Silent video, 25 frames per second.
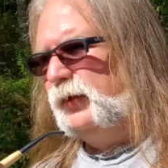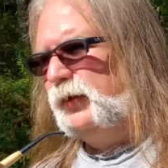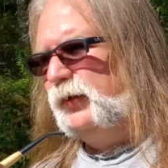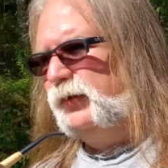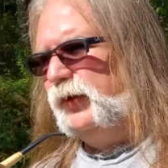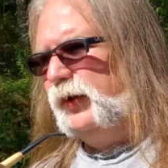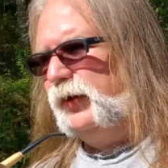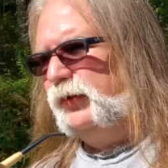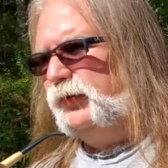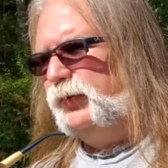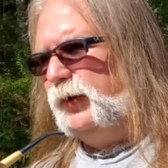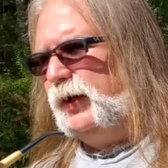
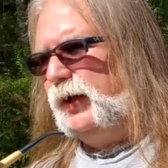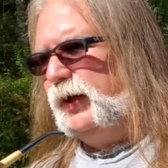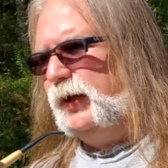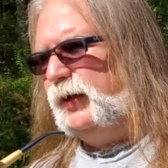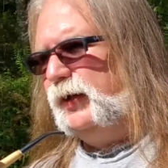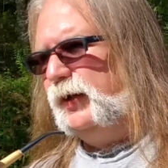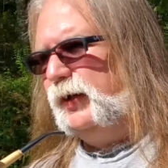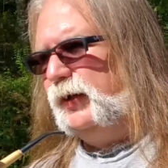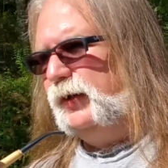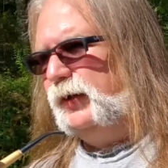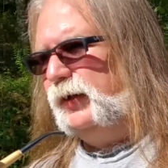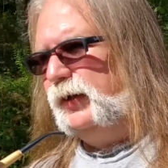So that's what I
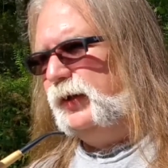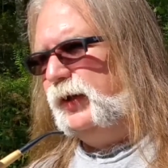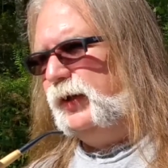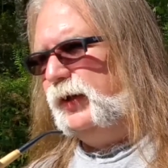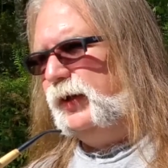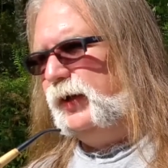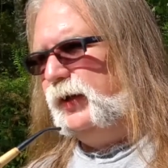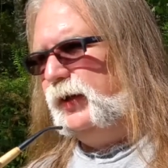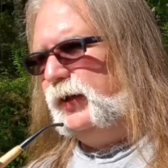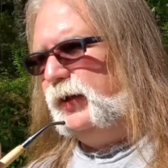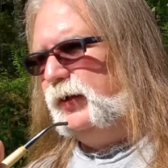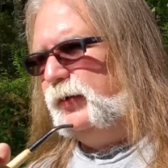kind of like.
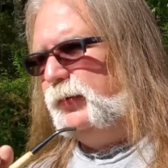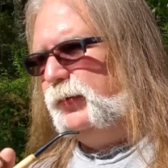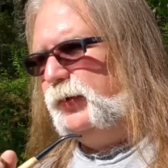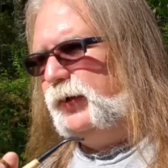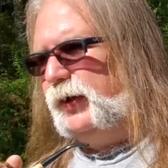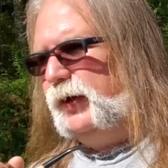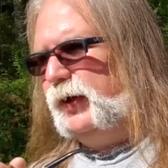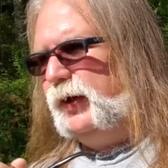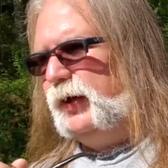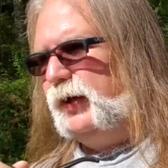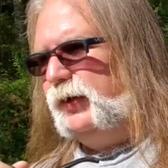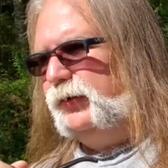I like it when
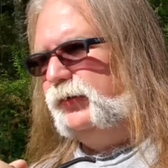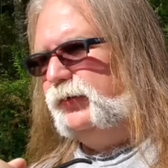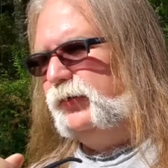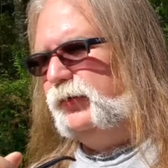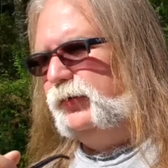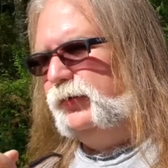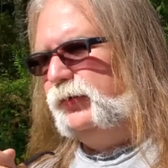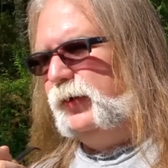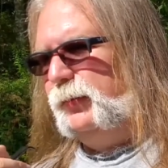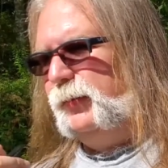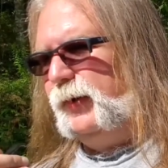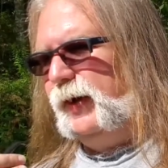guys do
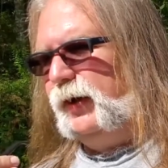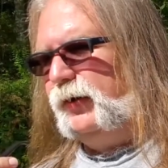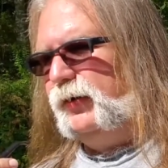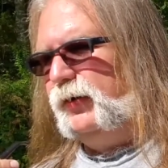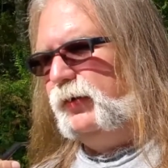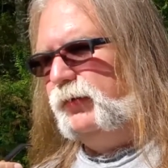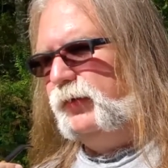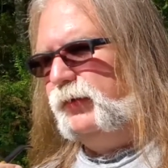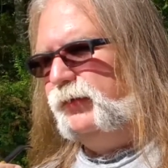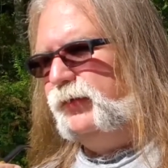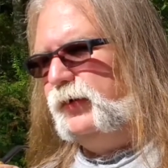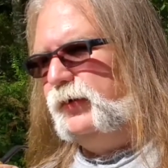tobacco
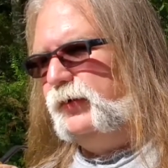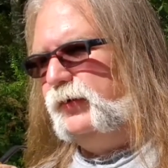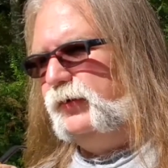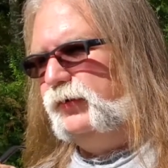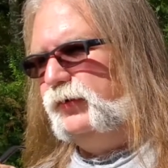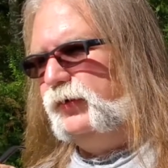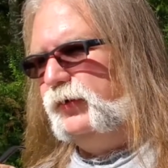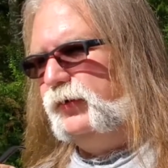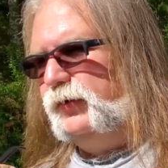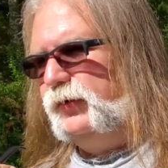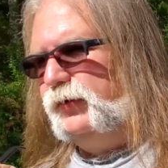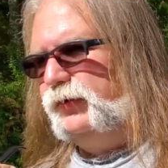
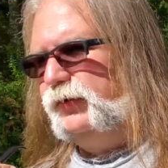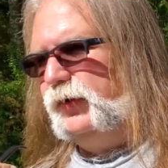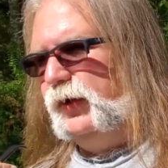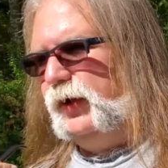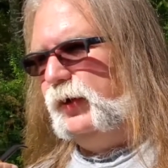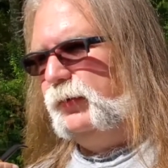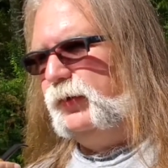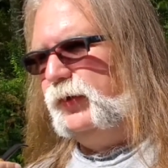reviews and they'll say,